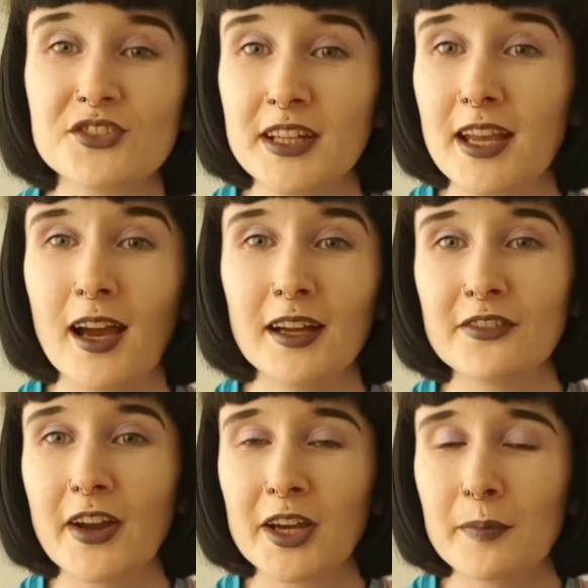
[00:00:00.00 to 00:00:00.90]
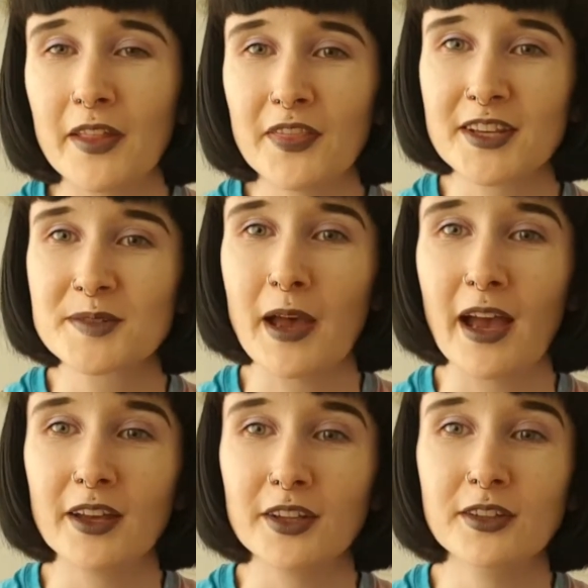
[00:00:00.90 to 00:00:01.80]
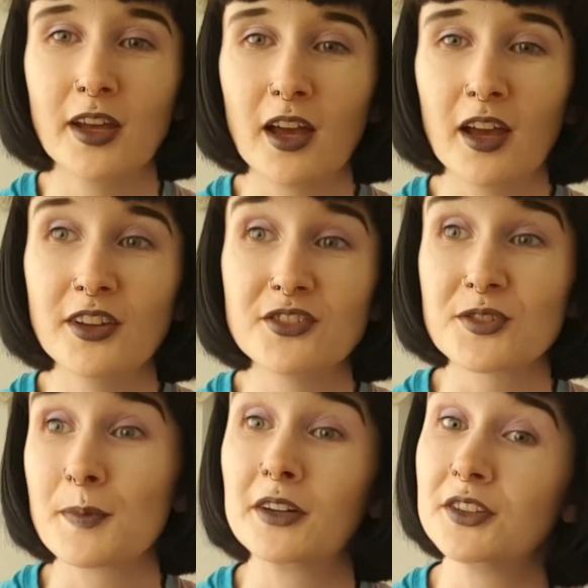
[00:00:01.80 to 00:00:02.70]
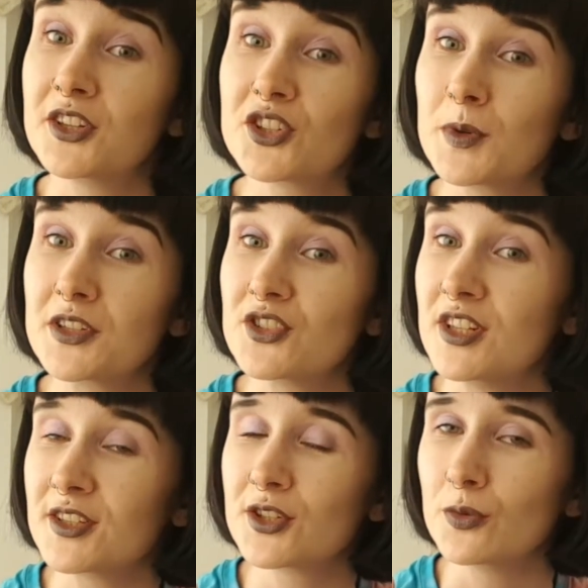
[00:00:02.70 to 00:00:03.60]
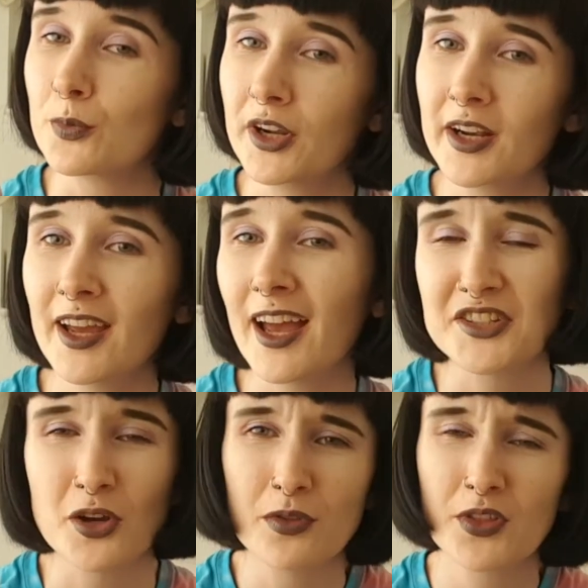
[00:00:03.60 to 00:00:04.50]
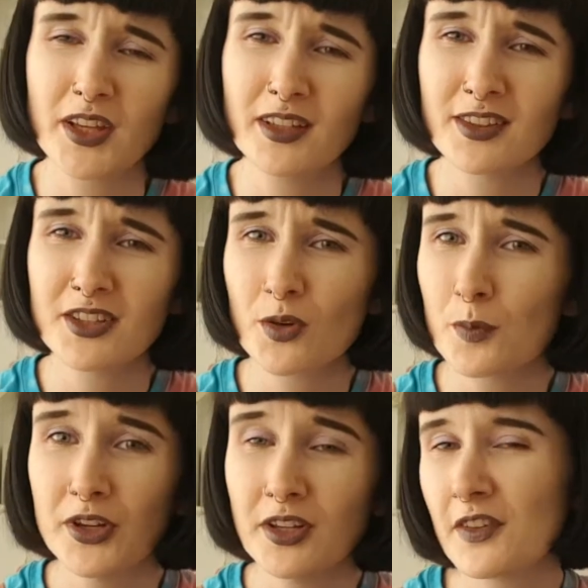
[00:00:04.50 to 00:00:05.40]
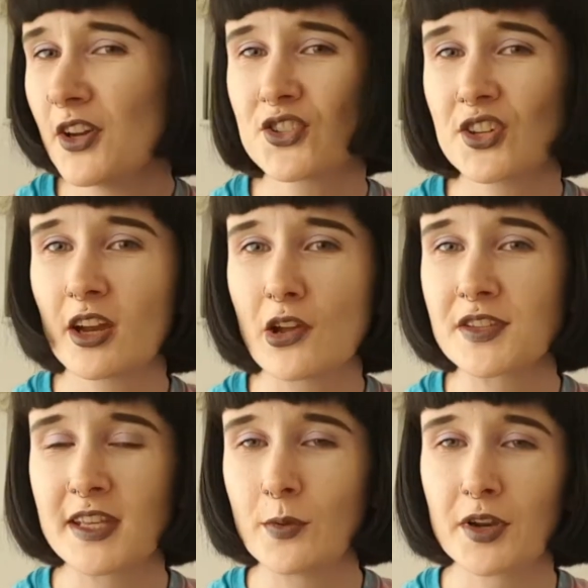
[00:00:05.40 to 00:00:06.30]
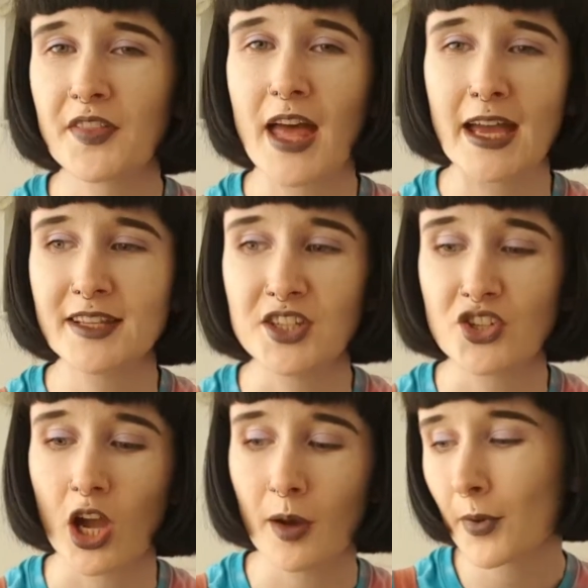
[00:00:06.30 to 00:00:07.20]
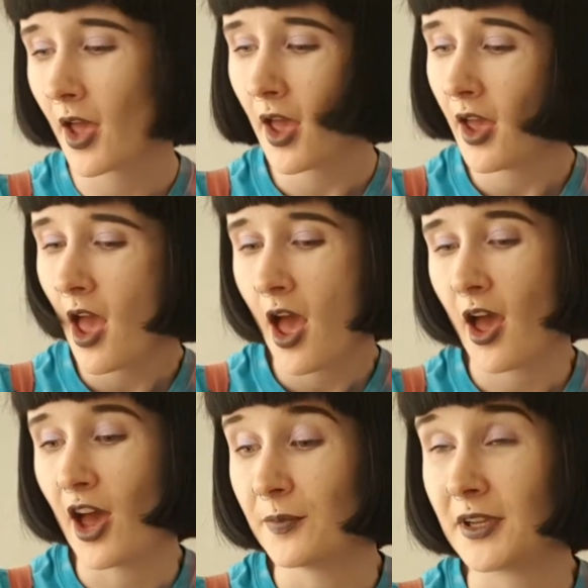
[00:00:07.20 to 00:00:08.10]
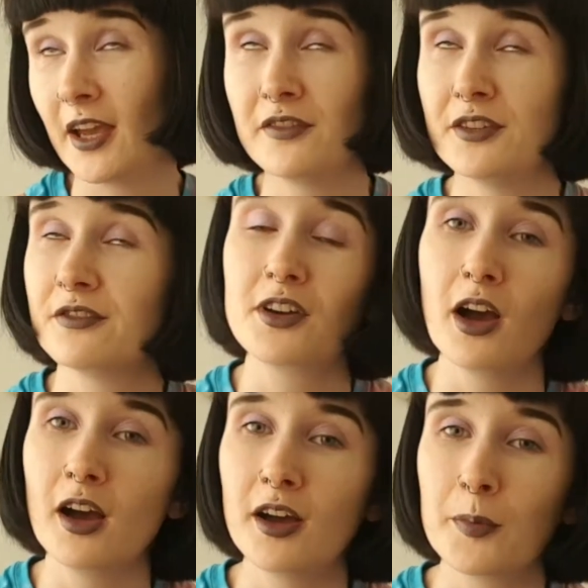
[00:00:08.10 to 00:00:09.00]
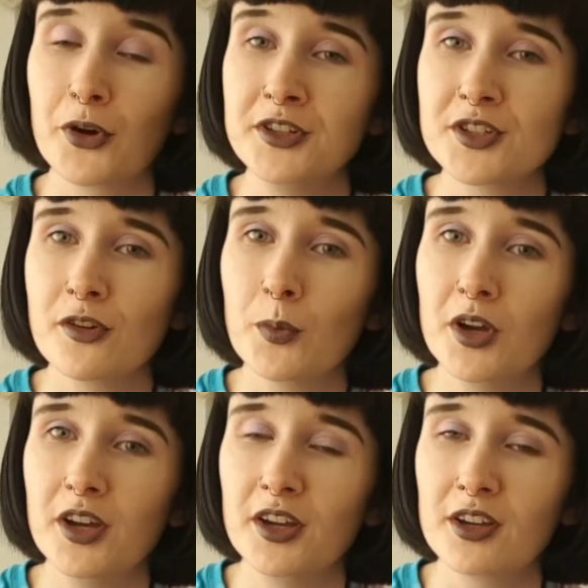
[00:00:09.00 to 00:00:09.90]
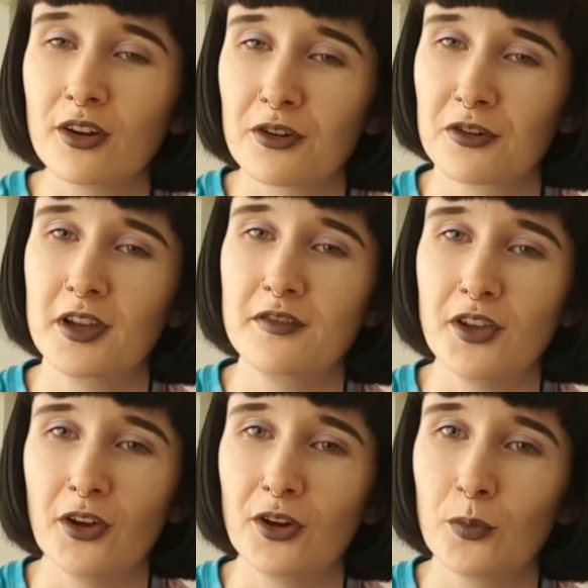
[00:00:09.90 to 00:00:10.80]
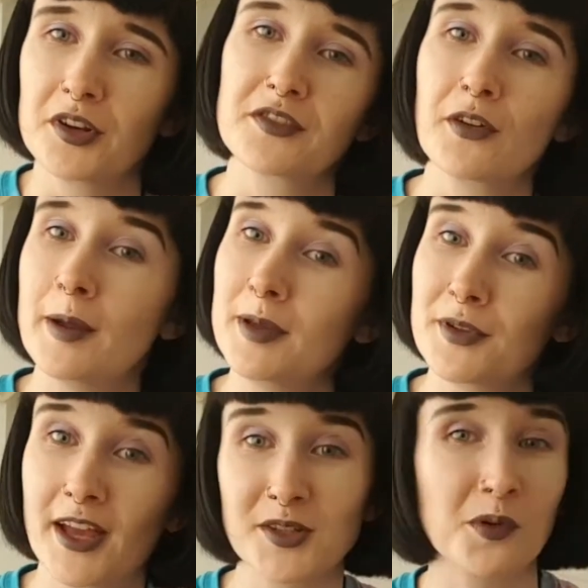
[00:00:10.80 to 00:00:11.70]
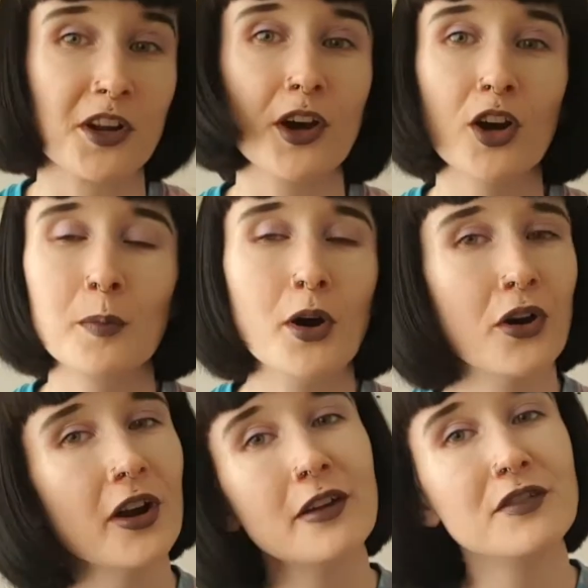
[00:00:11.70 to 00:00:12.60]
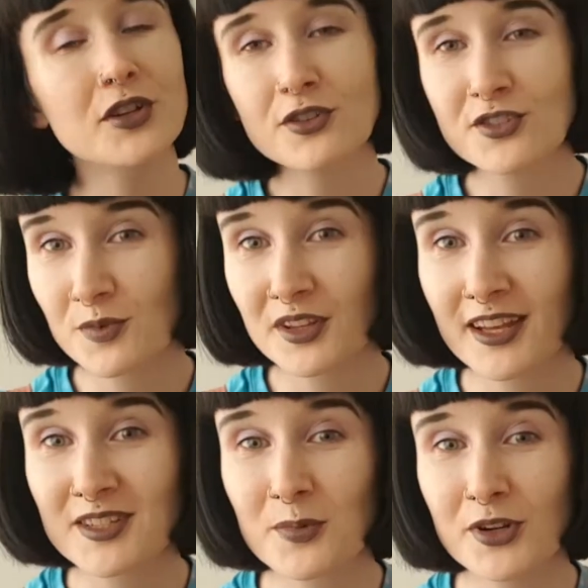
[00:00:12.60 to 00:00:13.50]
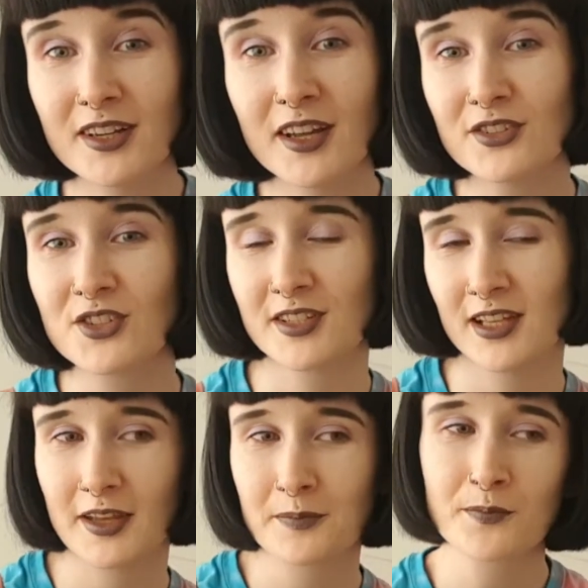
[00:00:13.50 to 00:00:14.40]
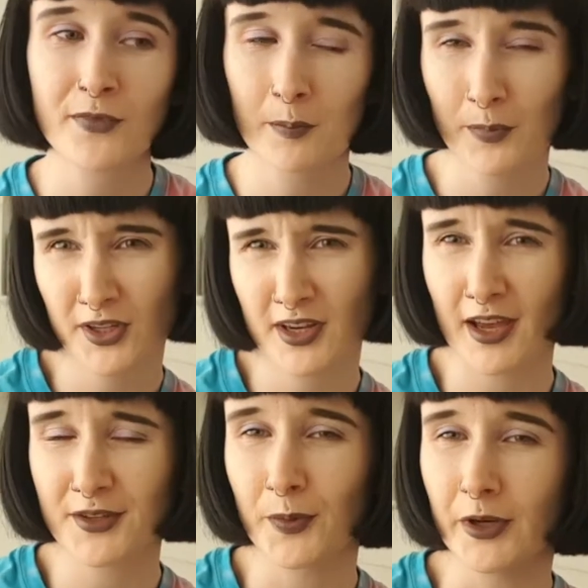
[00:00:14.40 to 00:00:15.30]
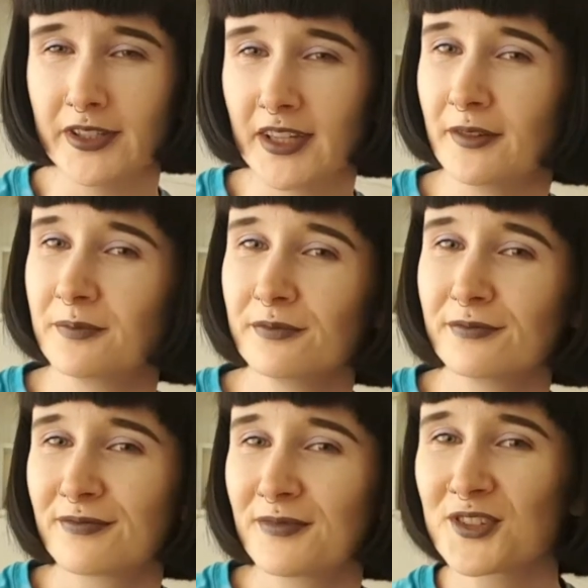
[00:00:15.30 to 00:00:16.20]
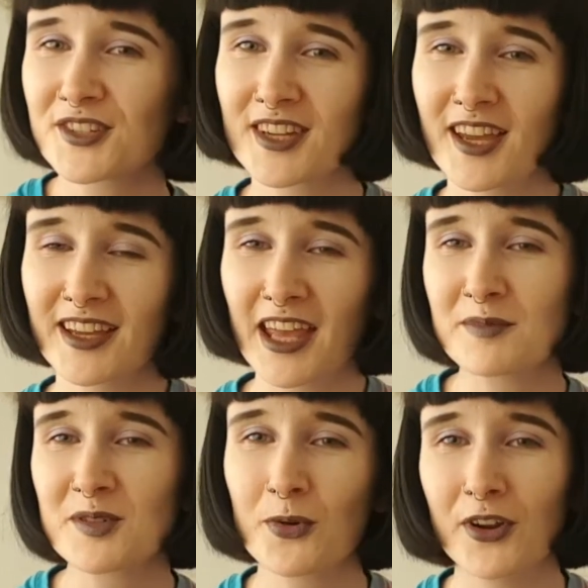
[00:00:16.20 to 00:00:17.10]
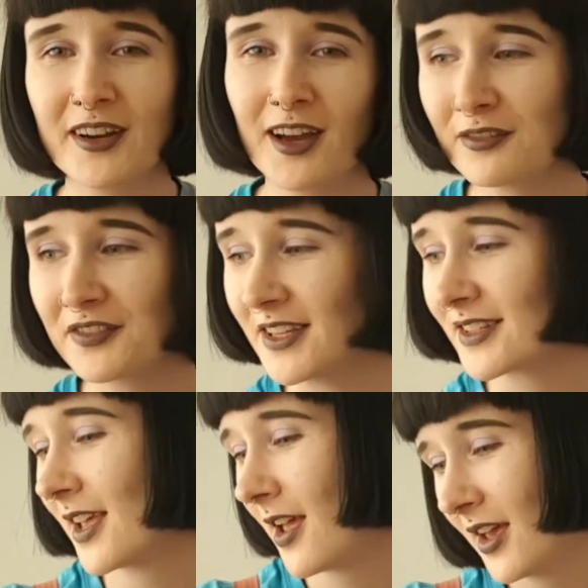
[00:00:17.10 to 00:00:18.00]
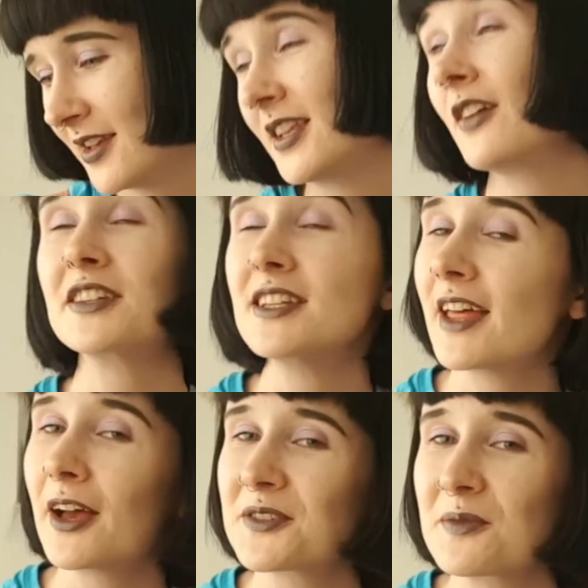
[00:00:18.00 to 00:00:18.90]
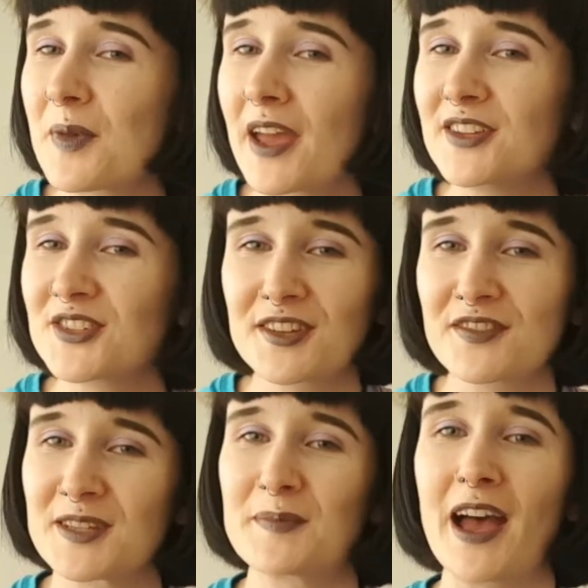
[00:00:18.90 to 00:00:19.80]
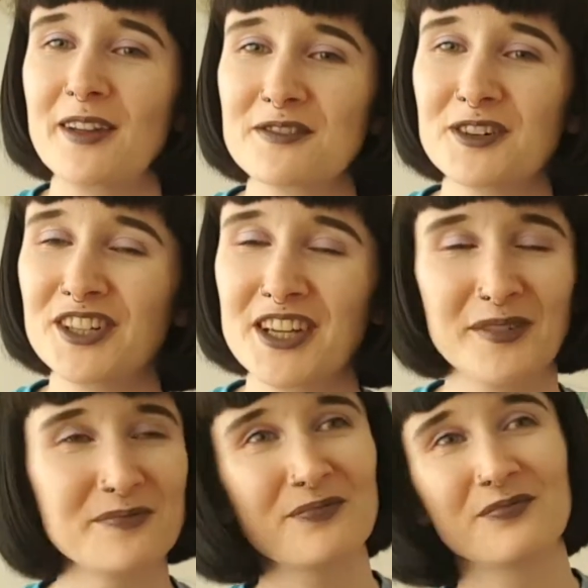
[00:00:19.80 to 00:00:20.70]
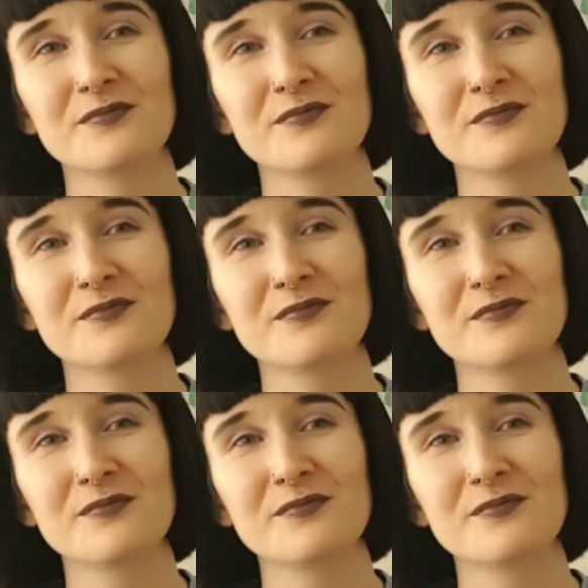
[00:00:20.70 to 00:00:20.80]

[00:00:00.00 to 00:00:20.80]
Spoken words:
I just really highly recommend this pattern. Just my only issue is you need to print it. I don't think they do a printed version. I couldn't see one on the Etsy shop. But yeah, if you've got a printer at work, or if you're one of the rare people that has one at home, or if you know someone that has a printer, just like put a nice word in. Just get them to print off these 70,000 pages of this pattern for you.